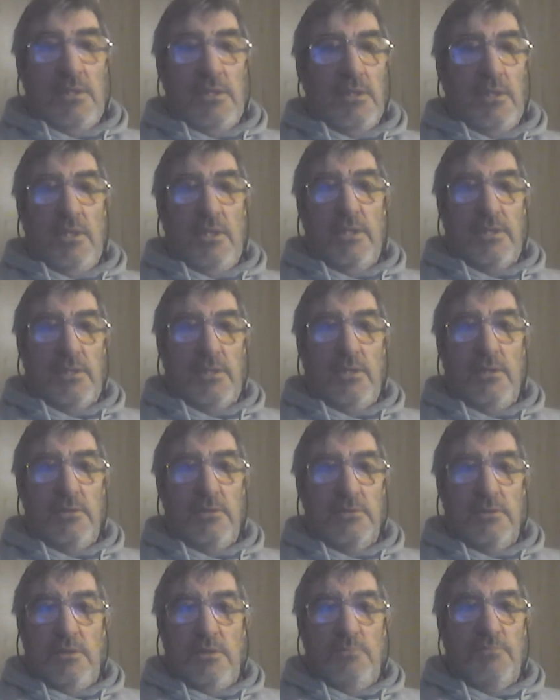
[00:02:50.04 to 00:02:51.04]
I don't know,
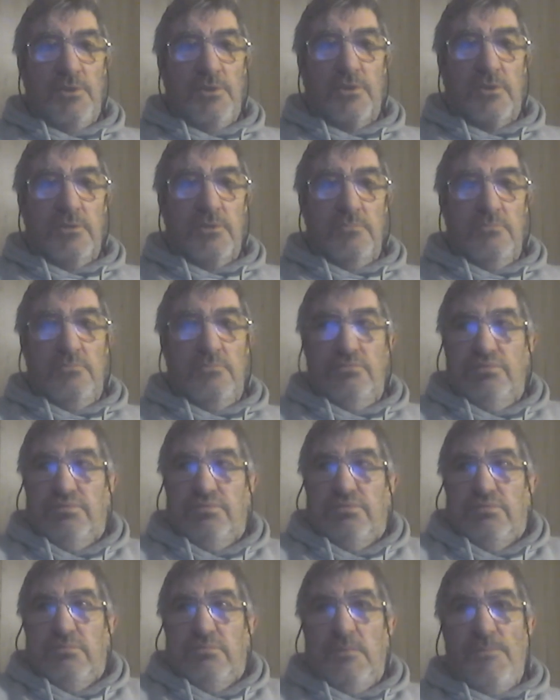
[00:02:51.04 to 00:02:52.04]
must have.
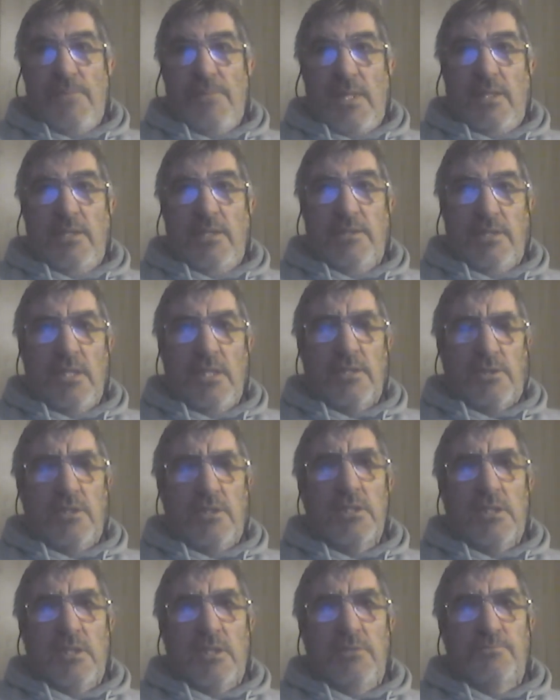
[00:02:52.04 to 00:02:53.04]
It actually
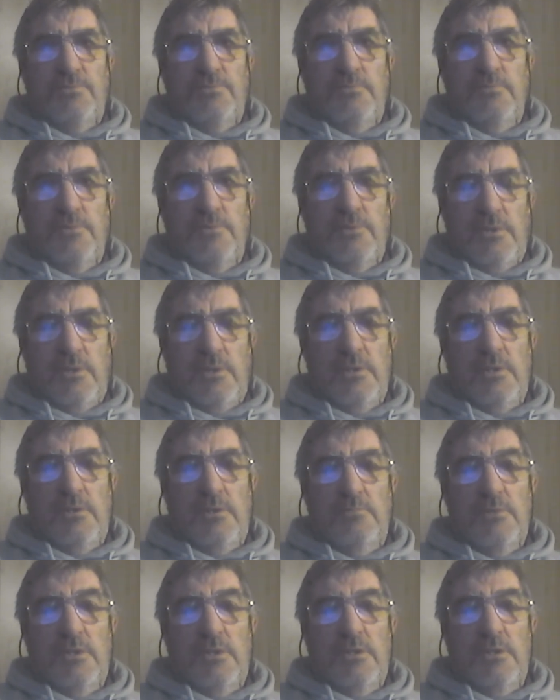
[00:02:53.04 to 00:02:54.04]
came from
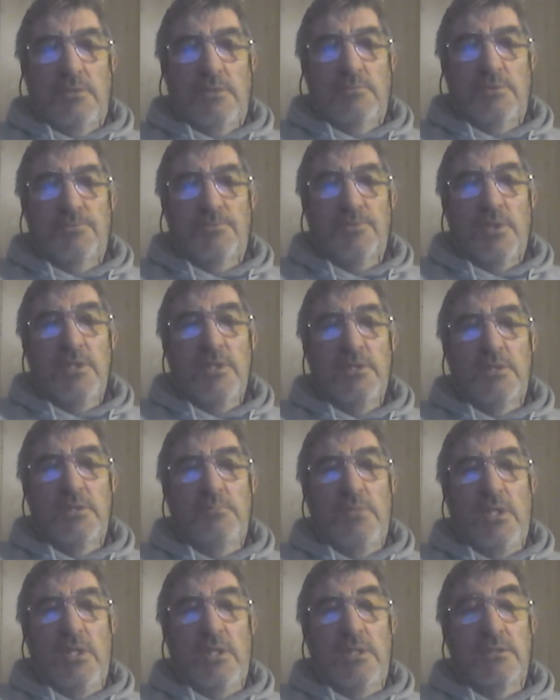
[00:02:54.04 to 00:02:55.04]
a friend of
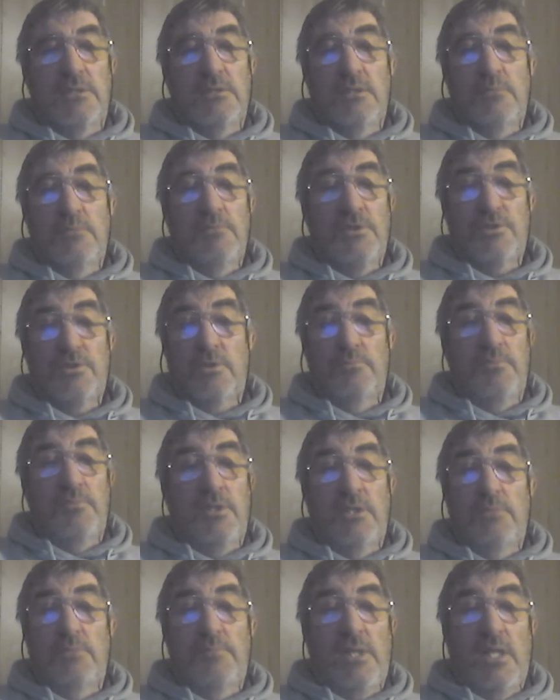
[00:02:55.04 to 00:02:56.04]
mine, and it must have
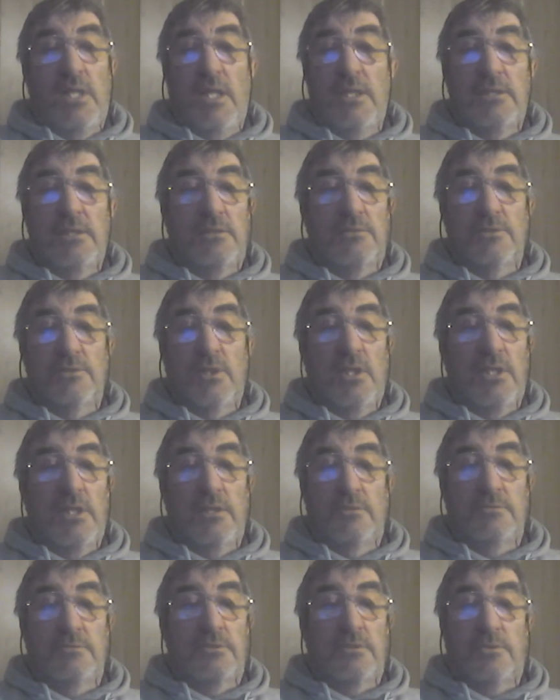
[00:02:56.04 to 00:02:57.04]
been about 800 or
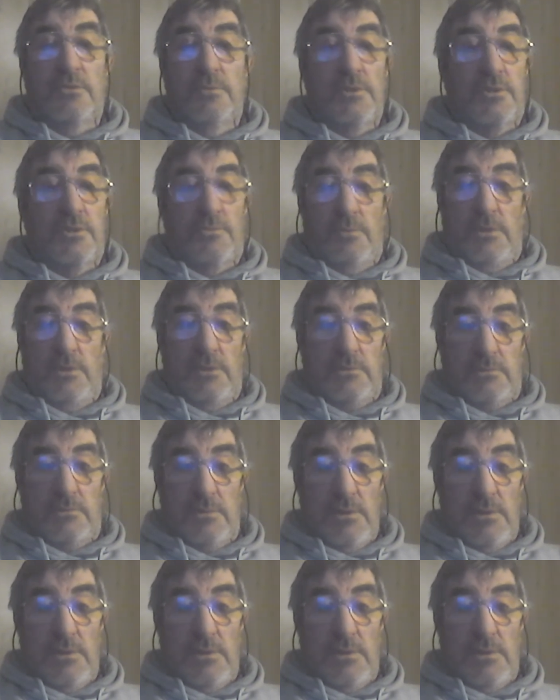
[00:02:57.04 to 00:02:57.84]
900 quid's worth,